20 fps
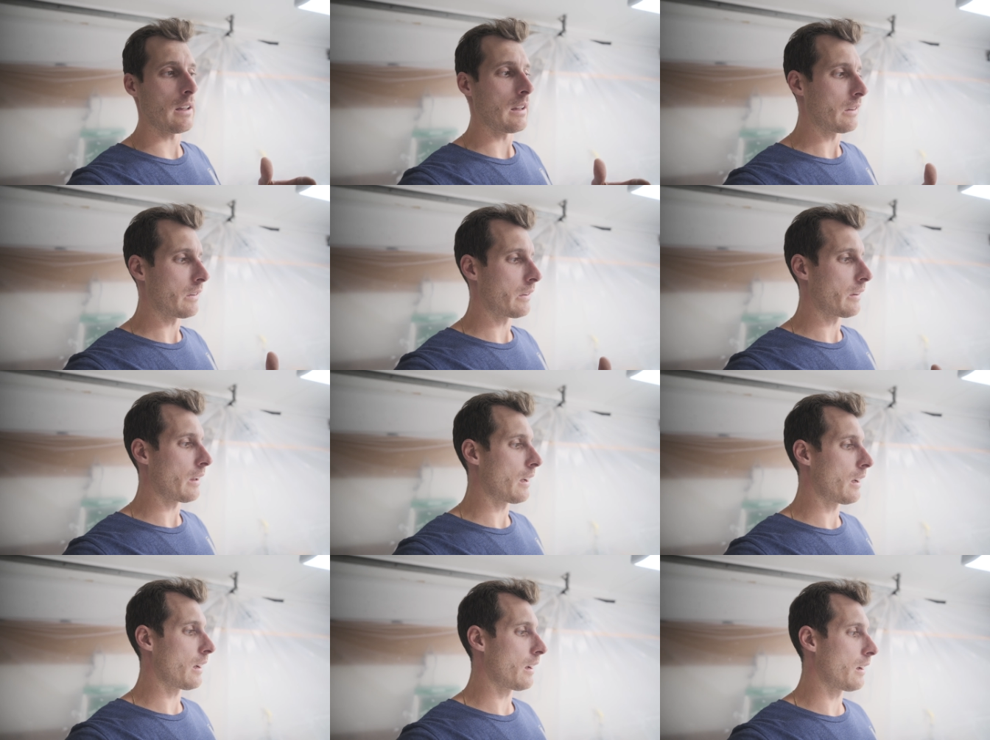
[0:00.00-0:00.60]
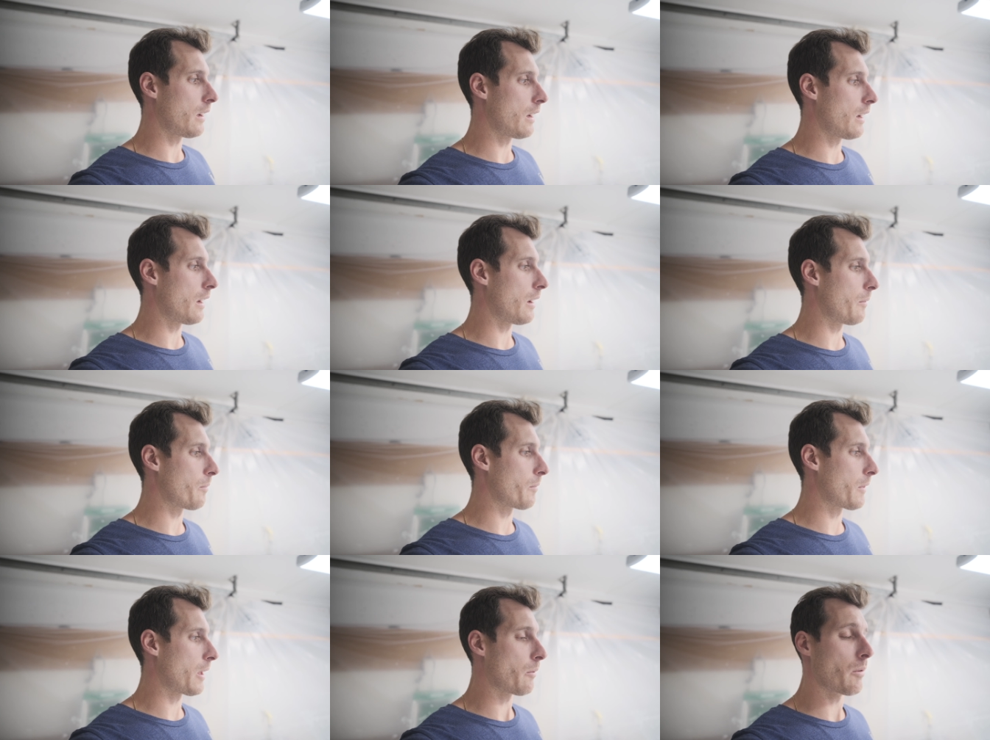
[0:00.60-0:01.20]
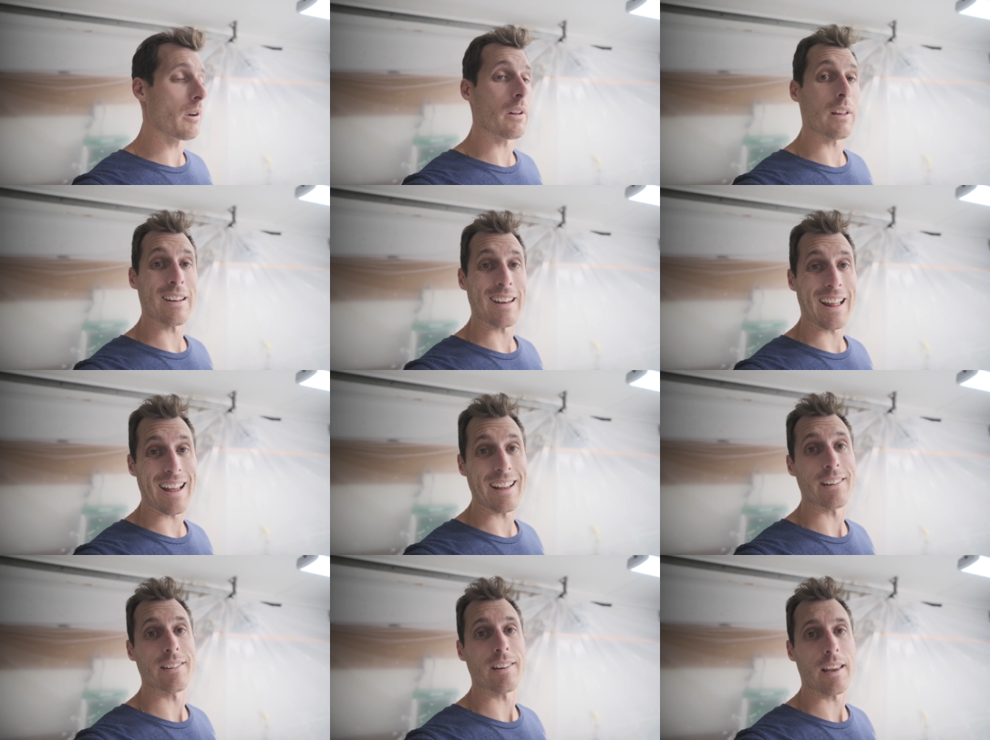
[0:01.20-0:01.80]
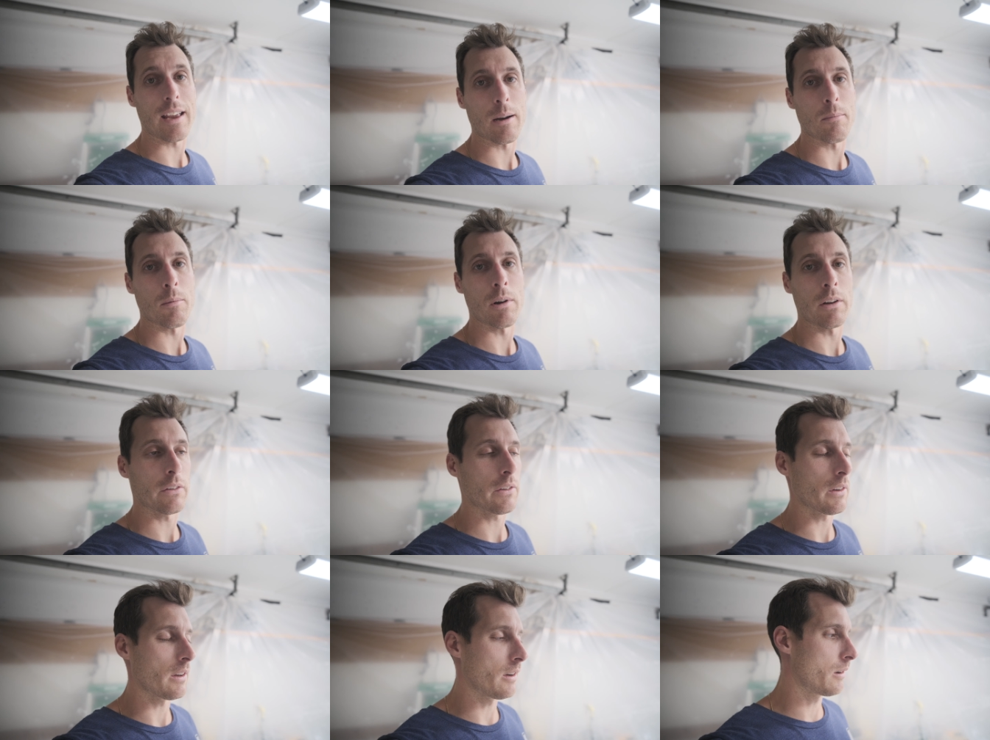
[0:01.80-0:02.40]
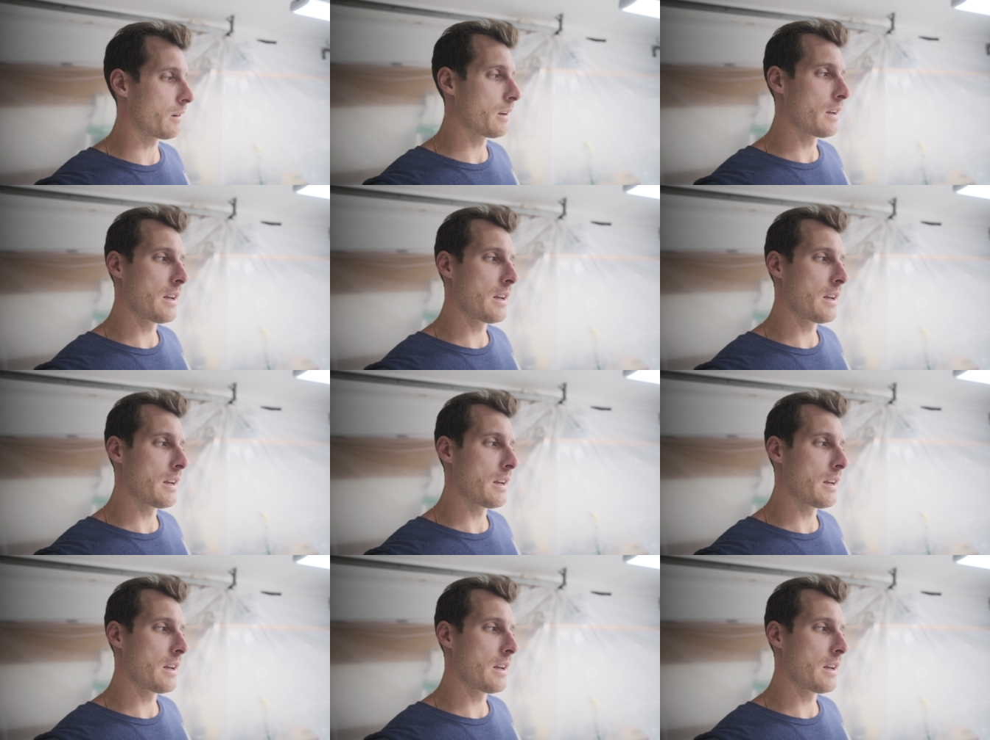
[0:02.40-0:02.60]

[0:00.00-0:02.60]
It's a really nice camera, so